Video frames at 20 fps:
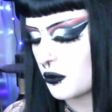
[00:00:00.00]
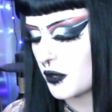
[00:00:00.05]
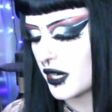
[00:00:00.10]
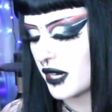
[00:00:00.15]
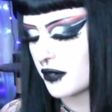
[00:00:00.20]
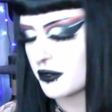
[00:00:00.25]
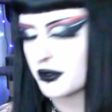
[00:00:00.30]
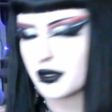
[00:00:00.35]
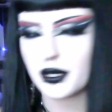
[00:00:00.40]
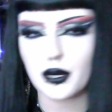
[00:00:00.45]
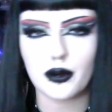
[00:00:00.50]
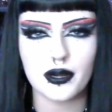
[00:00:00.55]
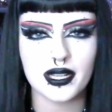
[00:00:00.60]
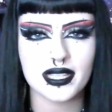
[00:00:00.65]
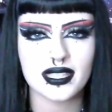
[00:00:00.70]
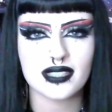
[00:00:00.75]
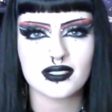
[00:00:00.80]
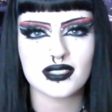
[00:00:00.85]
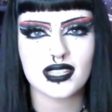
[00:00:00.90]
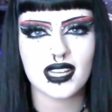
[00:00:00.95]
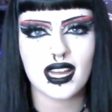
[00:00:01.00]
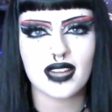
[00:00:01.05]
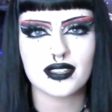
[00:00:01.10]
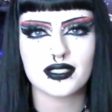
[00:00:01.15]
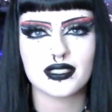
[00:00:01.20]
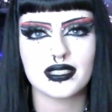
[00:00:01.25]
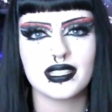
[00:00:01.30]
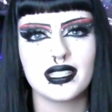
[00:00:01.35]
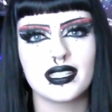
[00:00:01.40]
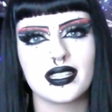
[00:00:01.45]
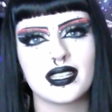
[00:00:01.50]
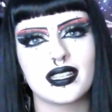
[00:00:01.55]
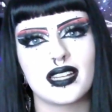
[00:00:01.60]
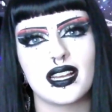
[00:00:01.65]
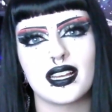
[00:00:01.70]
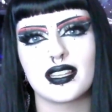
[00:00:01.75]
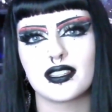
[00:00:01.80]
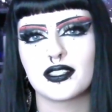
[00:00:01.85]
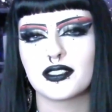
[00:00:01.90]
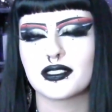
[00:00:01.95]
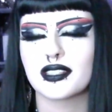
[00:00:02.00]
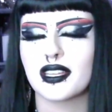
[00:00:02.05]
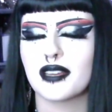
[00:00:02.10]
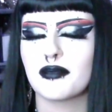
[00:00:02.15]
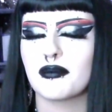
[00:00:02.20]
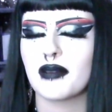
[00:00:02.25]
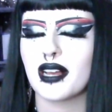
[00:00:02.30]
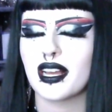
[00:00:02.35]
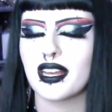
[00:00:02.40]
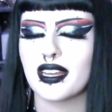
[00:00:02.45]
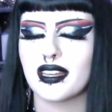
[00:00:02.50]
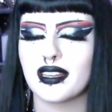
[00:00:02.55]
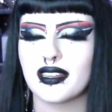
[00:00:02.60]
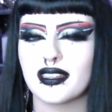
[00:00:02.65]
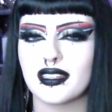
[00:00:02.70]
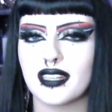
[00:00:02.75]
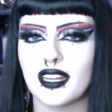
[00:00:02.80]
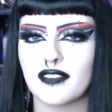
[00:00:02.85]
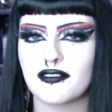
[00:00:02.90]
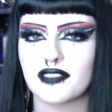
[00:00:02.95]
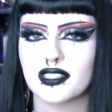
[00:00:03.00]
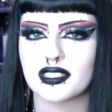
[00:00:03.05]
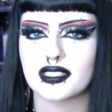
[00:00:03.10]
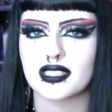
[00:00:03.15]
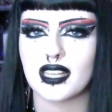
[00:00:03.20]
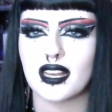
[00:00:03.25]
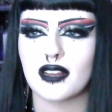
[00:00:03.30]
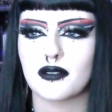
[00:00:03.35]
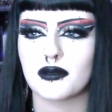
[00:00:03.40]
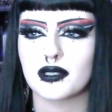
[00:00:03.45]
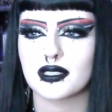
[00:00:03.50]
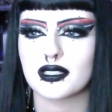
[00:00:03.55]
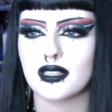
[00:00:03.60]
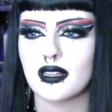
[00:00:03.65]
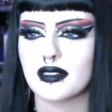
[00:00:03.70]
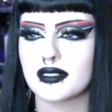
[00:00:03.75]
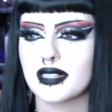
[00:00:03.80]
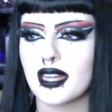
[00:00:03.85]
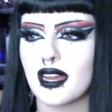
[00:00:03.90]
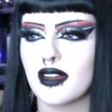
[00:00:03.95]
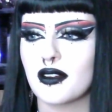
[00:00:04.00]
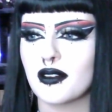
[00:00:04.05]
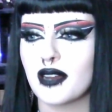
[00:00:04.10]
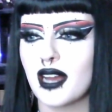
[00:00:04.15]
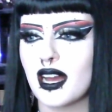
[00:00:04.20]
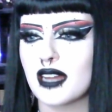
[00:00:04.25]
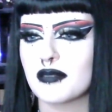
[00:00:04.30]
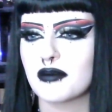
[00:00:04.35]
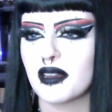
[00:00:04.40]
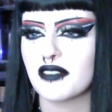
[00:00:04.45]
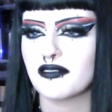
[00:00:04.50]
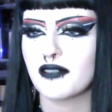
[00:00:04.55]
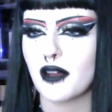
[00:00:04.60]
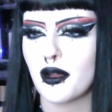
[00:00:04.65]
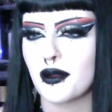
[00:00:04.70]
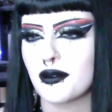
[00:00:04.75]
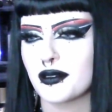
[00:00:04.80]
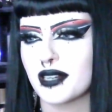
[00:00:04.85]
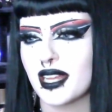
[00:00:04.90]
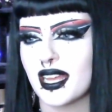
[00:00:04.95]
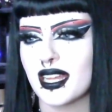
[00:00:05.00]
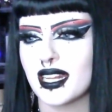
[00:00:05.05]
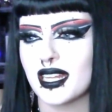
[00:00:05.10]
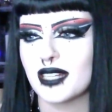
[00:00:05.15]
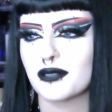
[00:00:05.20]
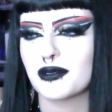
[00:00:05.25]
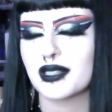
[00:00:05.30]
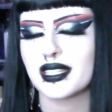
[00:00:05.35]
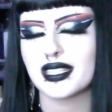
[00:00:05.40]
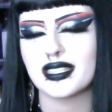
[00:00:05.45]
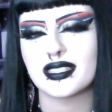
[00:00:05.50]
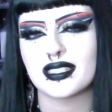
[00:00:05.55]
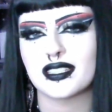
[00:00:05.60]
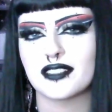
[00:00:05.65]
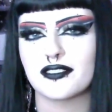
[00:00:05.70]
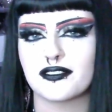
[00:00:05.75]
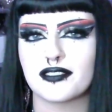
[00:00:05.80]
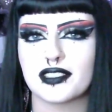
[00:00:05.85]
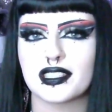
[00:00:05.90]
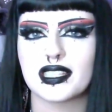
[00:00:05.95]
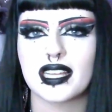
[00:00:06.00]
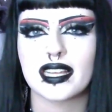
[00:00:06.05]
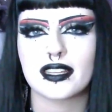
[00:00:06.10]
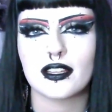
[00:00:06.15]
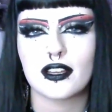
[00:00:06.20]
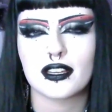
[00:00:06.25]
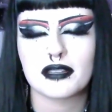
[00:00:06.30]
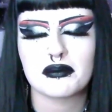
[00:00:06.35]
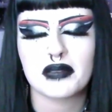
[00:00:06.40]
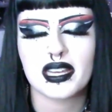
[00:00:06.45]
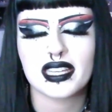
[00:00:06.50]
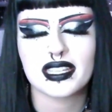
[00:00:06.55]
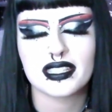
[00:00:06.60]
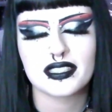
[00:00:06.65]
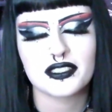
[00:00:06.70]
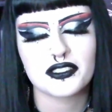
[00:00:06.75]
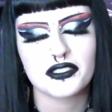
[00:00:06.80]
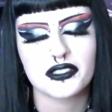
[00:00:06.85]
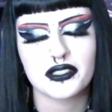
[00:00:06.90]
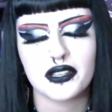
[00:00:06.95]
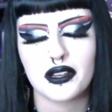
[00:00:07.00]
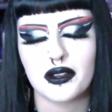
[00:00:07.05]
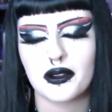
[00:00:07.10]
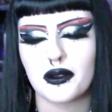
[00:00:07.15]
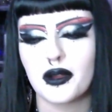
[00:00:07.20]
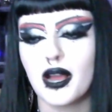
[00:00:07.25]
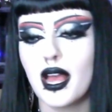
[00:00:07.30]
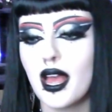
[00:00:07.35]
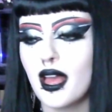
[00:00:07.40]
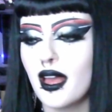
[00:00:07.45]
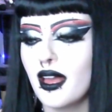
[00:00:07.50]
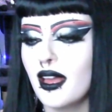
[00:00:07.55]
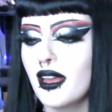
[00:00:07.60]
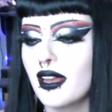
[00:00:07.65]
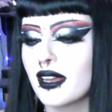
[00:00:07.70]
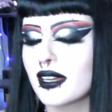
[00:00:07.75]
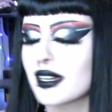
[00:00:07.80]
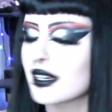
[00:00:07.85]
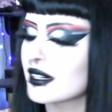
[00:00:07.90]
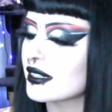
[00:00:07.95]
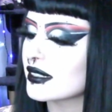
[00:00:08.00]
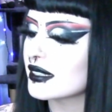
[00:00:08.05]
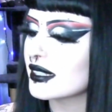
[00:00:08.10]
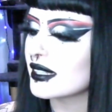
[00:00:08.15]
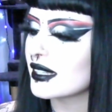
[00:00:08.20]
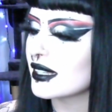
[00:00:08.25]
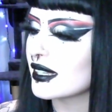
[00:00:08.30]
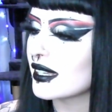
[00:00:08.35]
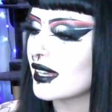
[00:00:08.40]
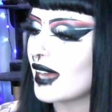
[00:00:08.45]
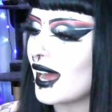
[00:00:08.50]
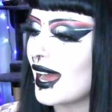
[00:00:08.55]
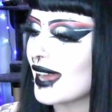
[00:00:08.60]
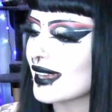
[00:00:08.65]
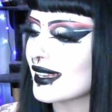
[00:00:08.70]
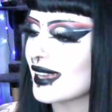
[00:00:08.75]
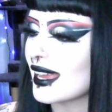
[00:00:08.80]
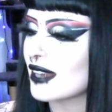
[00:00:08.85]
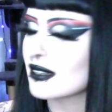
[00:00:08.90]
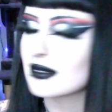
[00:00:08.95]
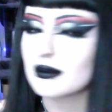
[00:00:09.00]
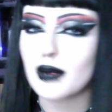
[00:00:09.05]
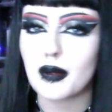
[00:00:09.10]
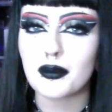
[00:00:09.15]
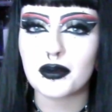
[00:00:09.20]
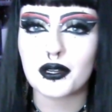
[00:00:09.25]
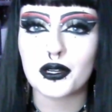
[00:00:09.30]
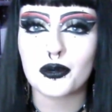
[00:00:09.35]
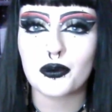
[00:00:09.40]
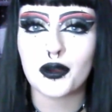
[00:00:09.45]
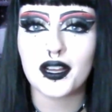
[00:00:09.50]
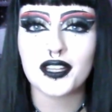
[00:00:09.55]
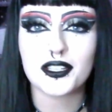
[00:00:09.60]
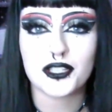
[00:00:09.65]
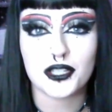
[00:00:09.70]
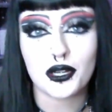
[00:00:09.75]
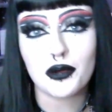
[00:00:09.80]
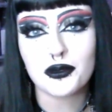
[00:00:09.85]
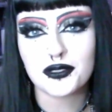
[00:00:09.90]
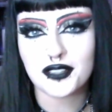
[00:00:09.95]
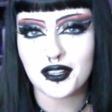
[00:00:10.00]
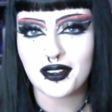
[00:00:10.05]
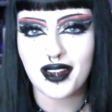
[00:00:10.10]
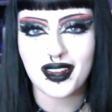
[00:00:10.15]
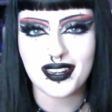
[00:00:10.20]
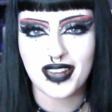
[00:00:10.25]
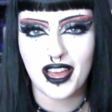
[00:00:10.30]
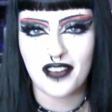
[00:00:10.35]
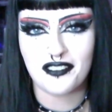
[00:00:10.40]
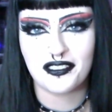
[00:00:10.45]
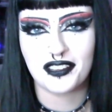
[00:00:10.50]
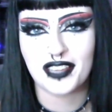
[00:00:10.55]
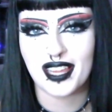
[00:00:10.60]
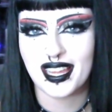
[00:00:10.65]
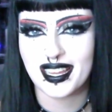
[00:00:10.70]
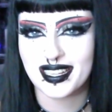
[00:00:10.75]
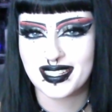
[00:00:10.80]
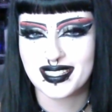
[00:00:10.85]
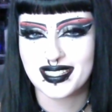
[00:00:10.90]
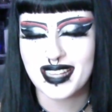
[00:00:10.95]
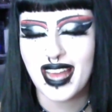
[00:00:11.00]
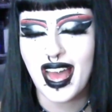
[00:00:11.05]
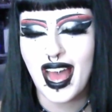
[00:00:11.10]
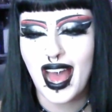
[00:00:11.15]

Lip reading: I was recording this and it got deleted, I learned that my Netflix account was logged out on my phone, and I really didn't feel like logging back in. So currently, I can't remember what shows are on Netflix.